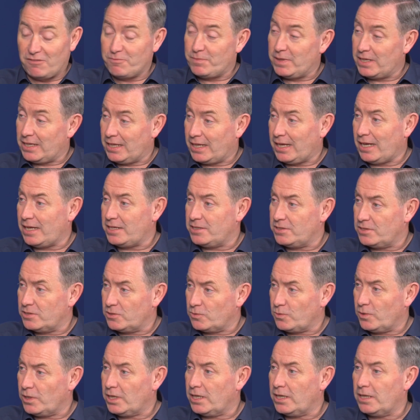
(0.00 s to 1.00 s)
there have been
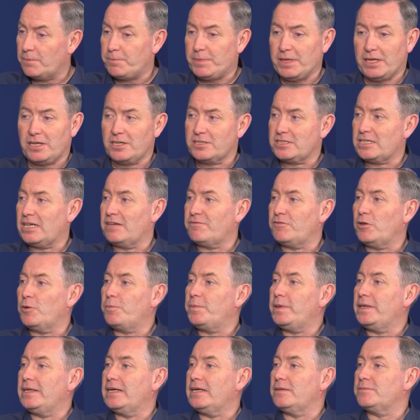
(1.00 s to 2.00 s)
cases where, because I've
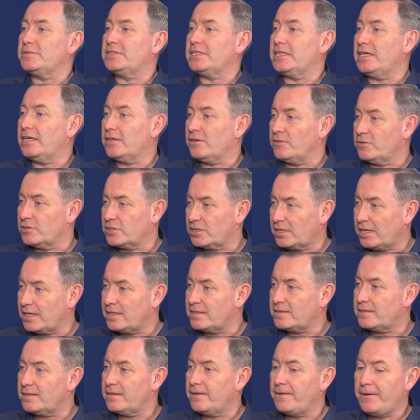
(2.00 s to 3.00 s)
not been able to get on
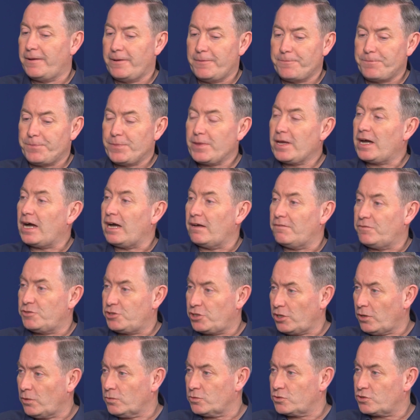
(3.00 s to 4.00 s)
site, I've
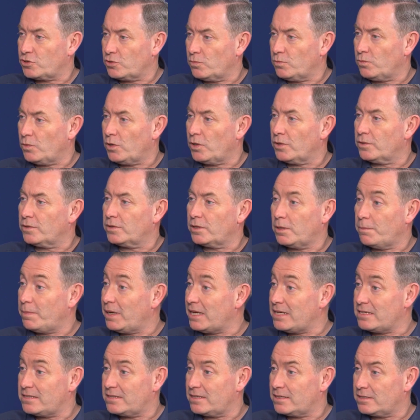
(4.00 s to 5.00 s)
shown someone the
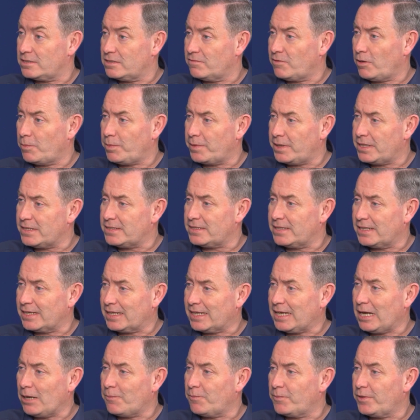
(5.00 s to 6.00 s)
basics of operating
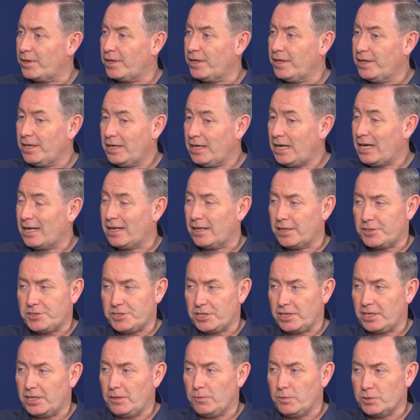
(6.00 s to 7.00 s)
the camera, and
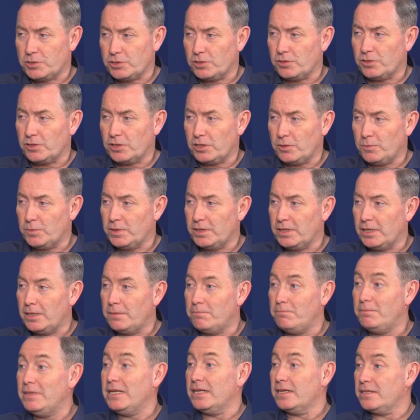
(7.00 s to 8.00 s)
literally we're talking
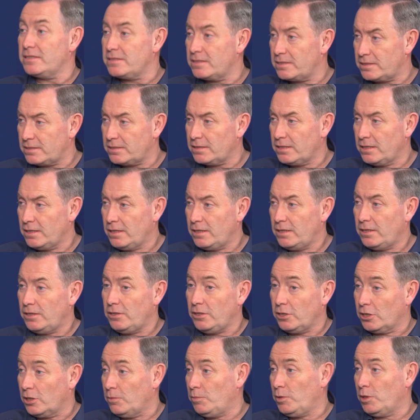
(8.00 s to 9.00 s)
within minutes,
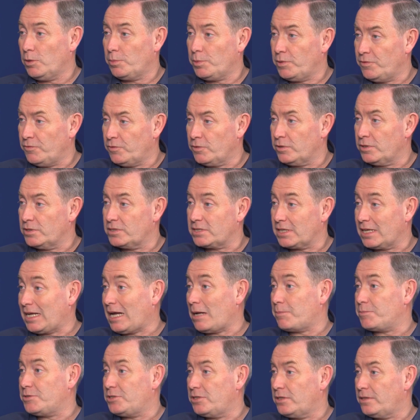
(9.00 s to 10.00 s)
you can be up and running to
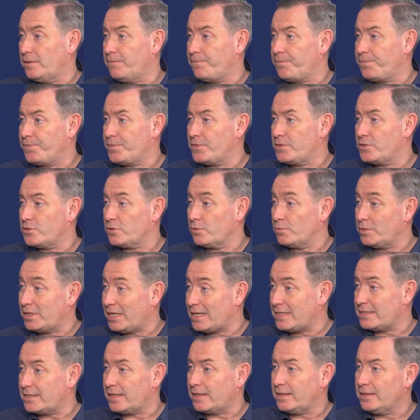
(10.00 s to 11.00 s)
capture some
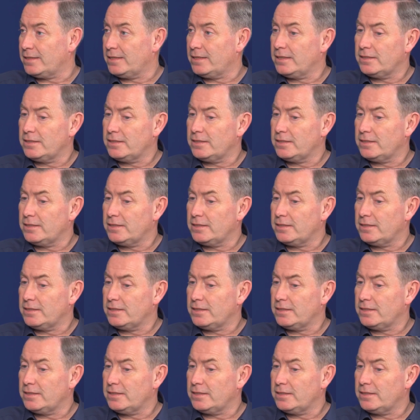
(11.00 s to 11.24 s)
data.